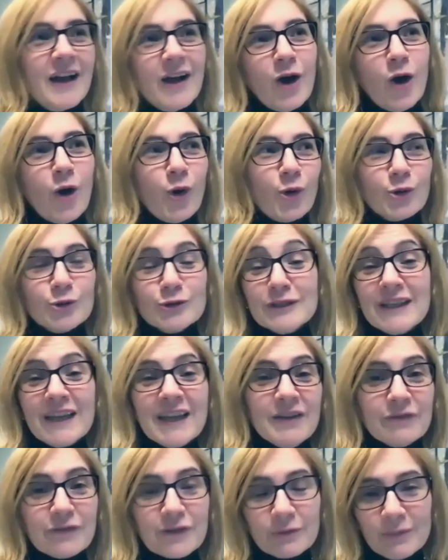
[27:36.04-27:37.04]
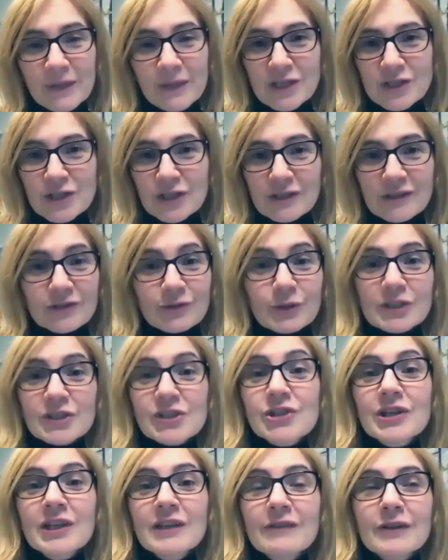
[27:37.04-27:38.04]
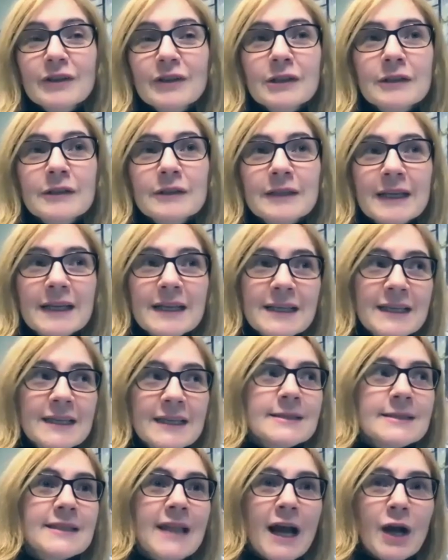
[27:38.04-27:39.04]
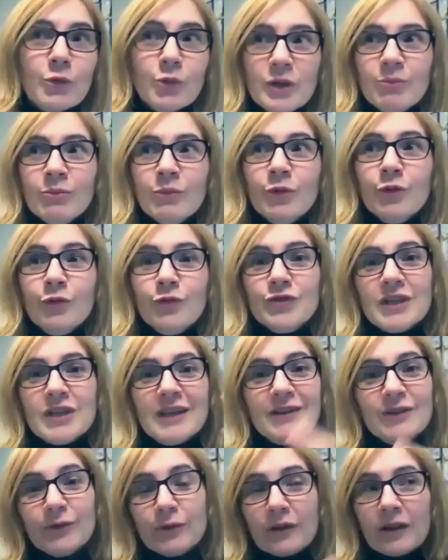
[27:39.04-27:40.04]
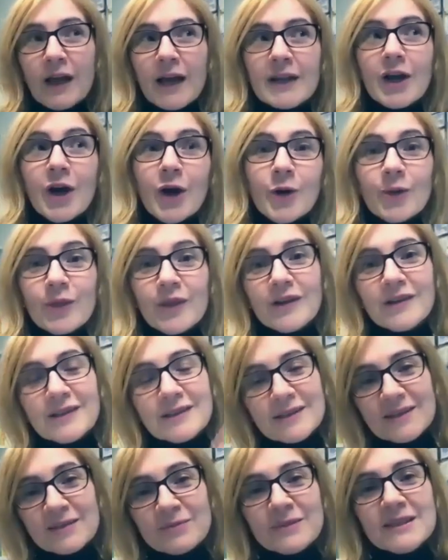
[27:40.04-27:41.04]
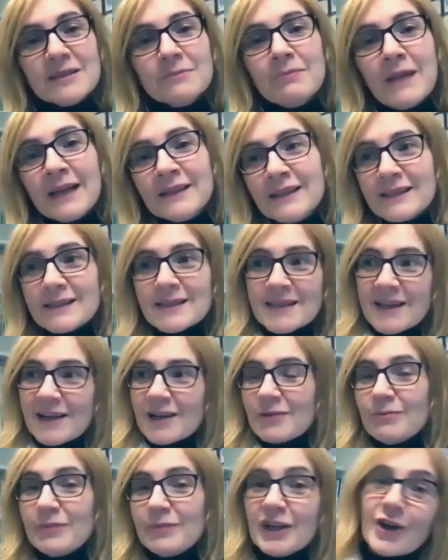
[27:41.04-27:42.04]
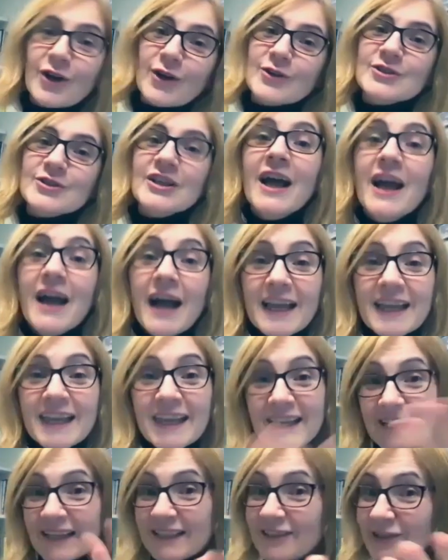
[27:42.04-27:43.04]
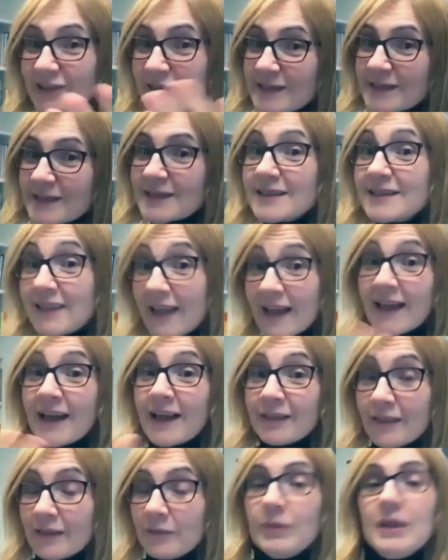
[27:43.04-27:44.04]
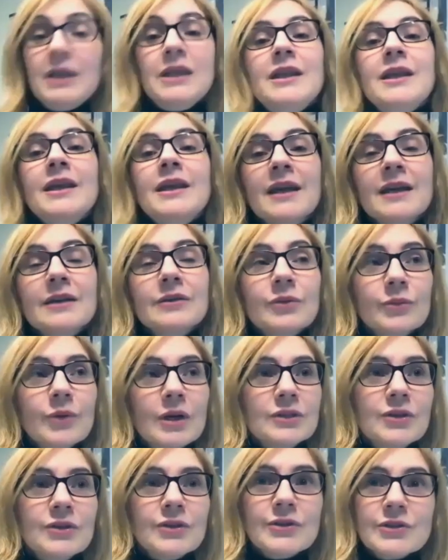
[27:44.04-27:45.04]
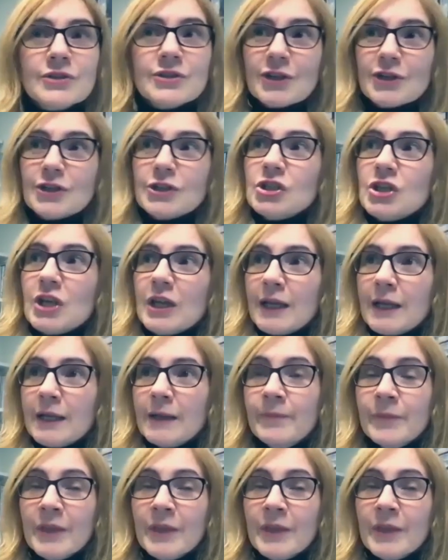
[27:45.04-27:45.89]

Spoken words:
old informational retrieval techniques, now we moved into like, oh, there is some semantics there because I can understand the meaning and what you're searching.